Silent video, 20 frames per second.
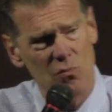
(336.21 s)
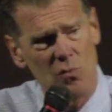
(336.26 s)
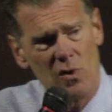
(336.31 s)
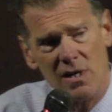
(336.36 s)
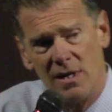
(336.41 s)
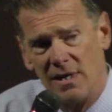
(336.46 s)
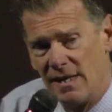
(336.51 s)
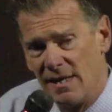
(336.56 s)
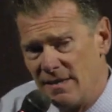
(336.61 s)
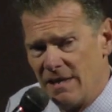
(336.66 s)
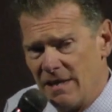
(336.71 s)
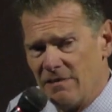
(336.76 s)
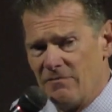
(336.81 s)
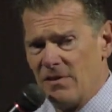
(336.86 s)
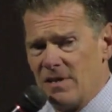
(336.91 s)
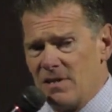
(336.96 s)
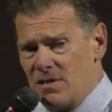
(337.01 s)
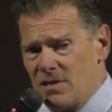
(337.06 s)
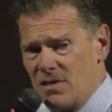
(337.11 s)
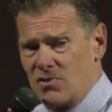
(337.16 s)
1 and the
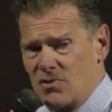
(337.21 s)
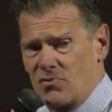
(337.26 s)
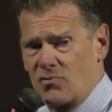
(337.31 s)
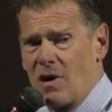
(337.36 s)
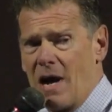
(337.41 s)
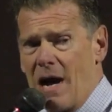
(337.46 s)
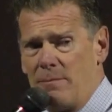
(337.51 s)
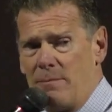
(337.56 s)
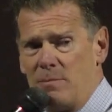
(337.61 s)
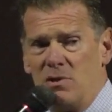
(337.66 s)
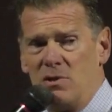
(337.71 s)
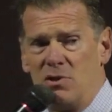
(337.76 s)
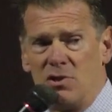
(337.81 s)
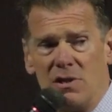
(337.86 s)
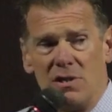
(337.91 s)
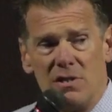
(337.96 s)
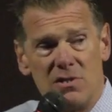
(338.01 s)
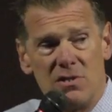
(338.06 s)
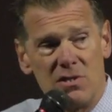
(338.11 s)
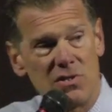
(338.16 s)
events described in
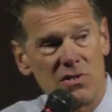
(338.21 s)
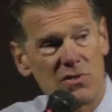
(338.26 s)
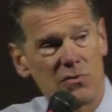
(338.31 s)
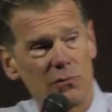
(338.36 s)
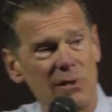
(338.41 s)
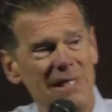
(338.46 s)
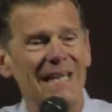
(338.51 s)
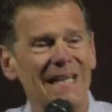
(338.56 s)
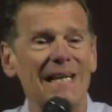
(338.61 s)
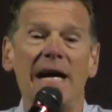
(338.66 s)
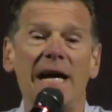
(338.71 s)
Genesis 3, an